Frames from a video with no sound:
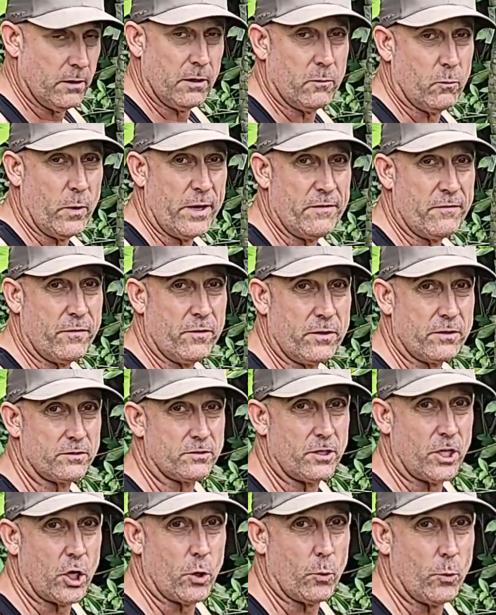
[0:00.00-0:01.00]
wait for it to
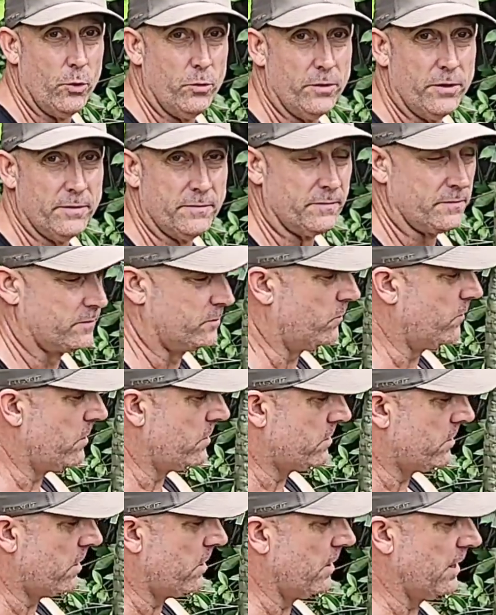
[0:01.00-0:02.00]
start rooting or
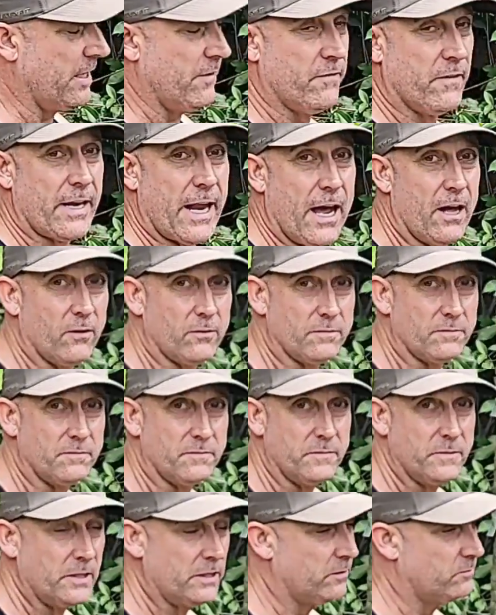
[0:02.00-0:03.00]
start leafing out
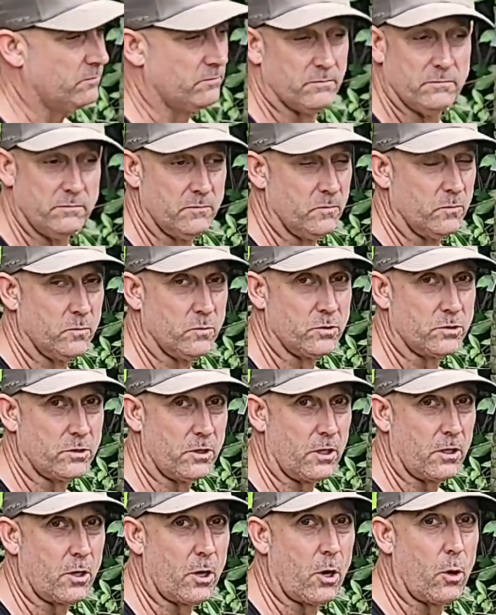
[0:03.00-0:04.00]
and then
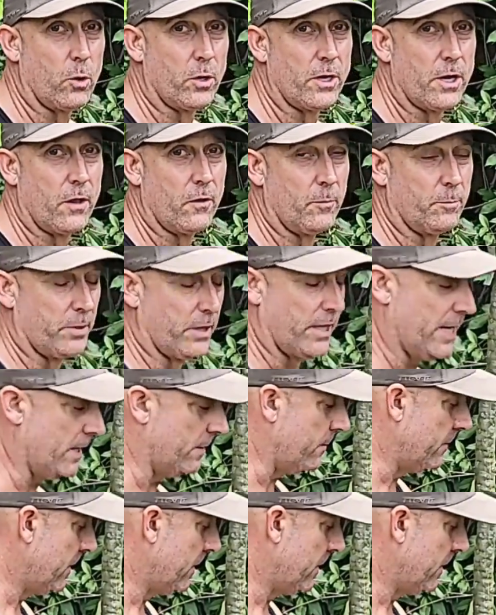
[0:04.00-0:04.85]
start growing another plant.